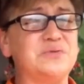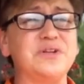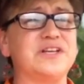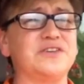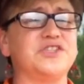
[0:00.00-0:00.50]

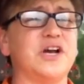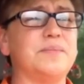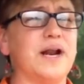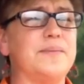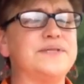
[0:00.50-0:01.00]
really good
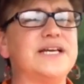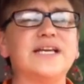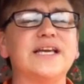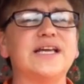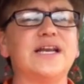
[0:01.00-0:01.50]
job at
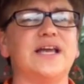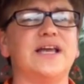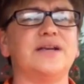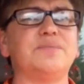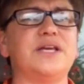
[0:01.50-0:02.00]
updating it
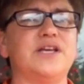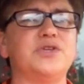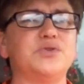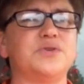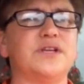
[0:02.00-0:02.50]
and making
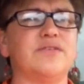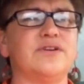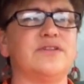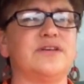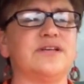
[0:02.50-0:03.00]
sure that
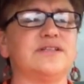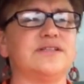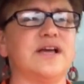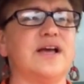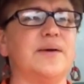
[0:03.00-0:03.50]
everything is
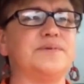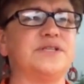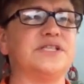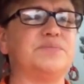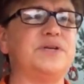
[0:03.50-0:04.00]
up
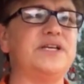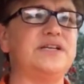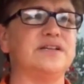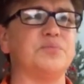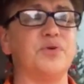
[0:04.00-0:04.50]
to speed and the